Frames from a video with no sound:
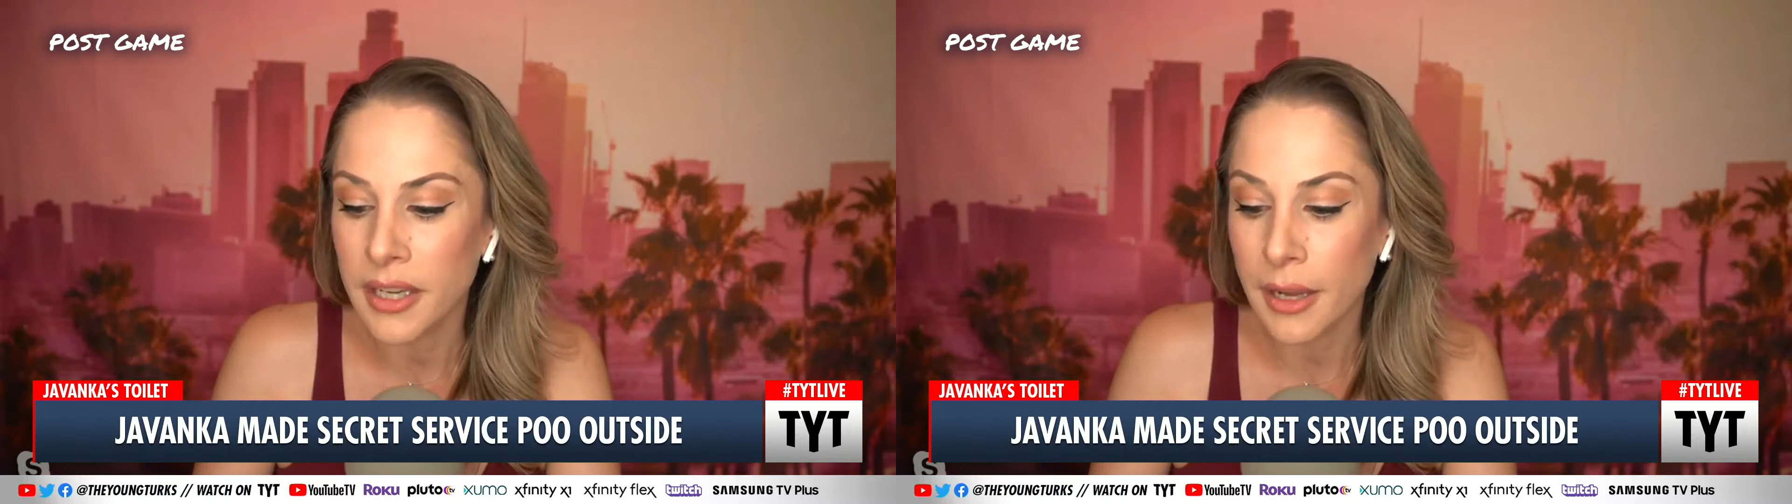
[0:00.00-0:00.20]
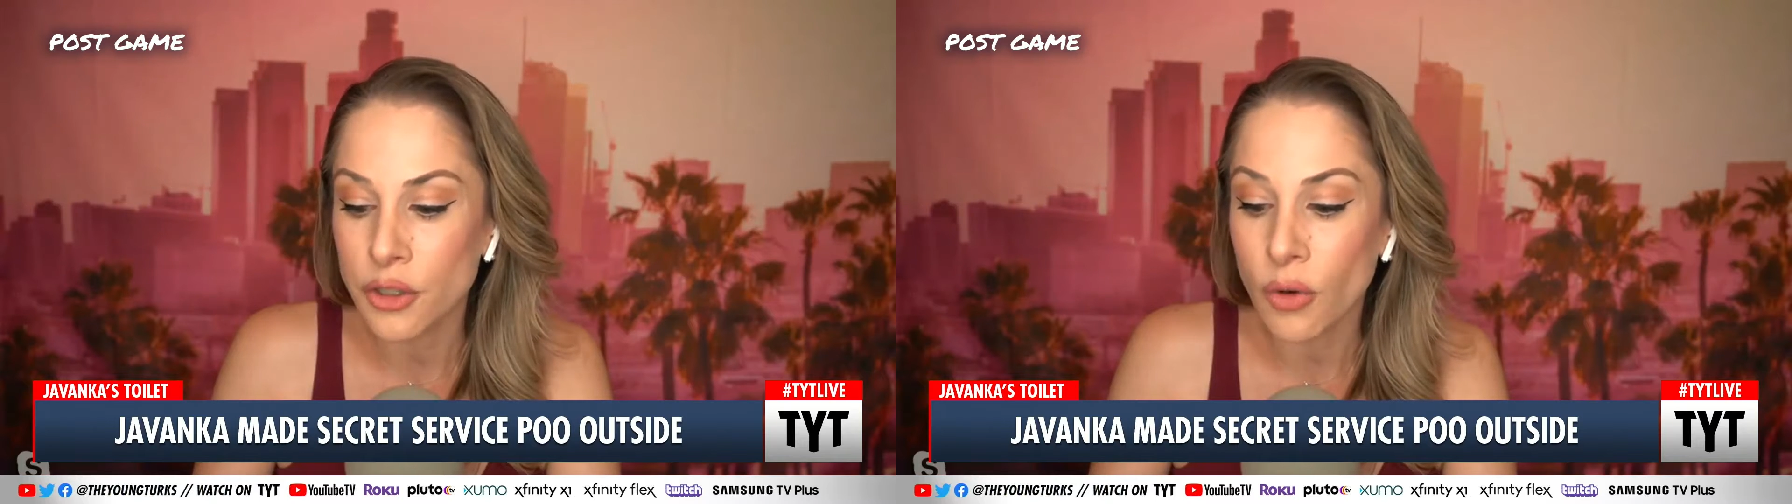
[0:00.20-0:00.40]

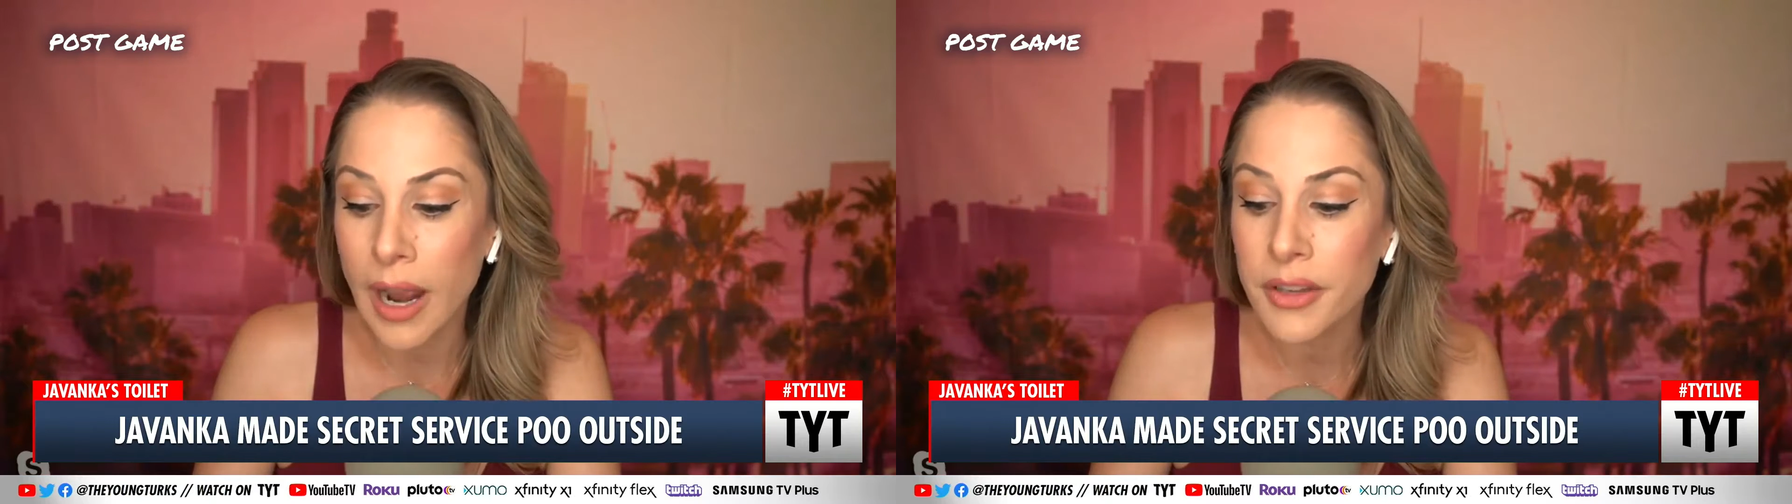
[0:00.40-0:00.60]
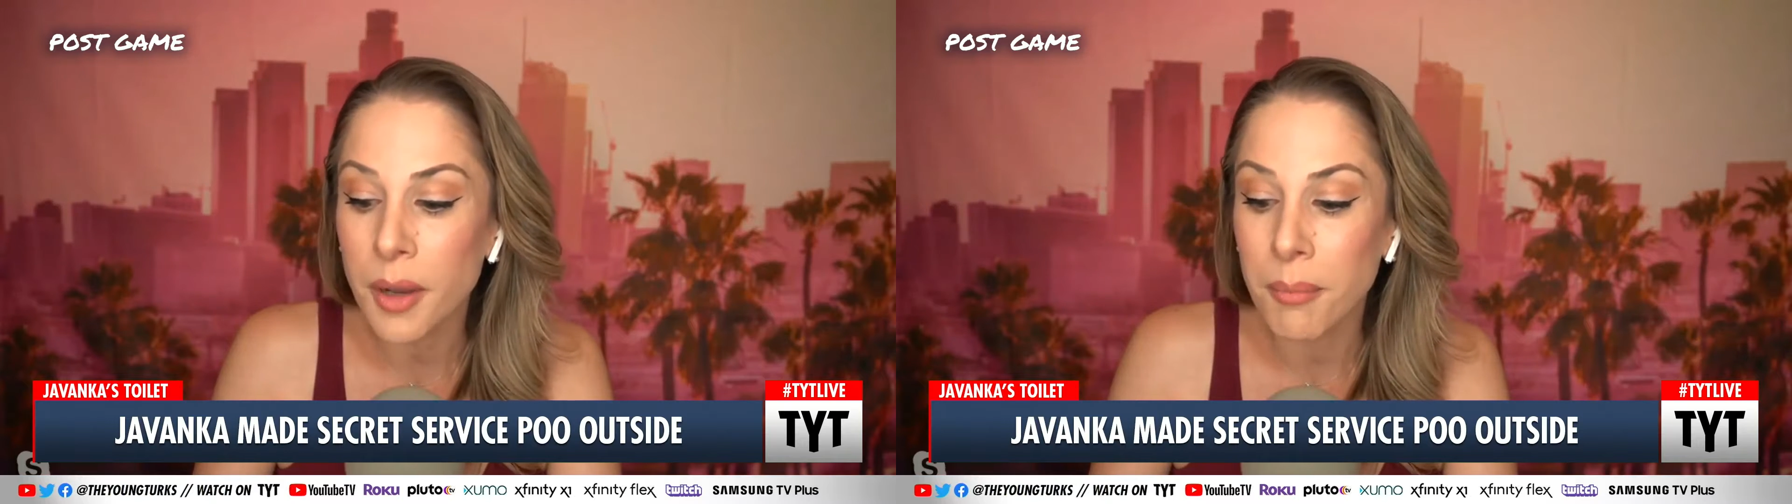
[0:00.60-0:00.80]
began
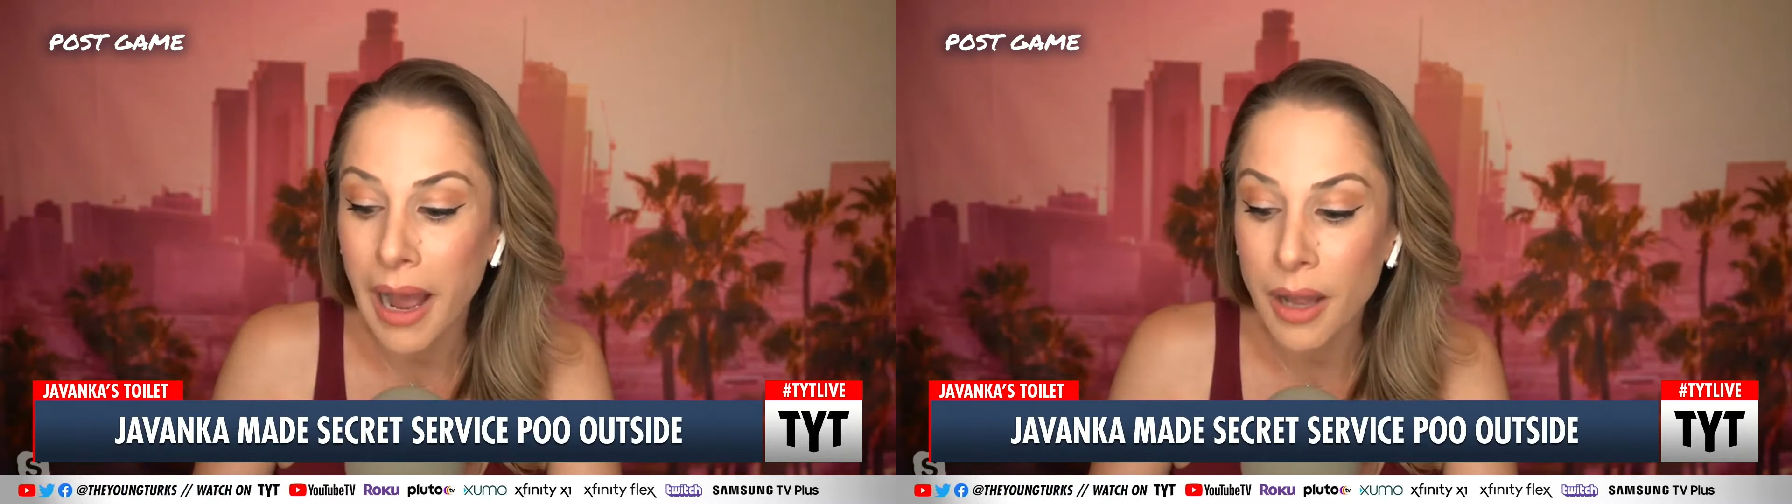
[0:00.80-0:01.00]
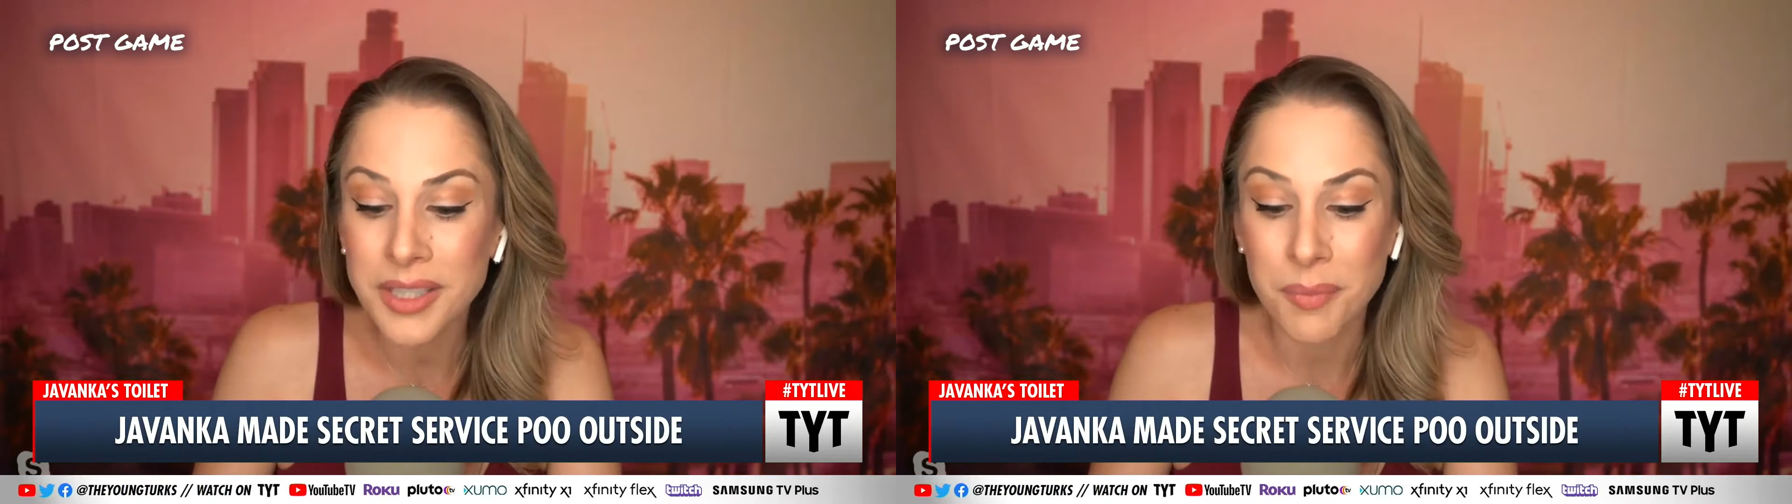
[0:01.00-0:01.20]
driving a mile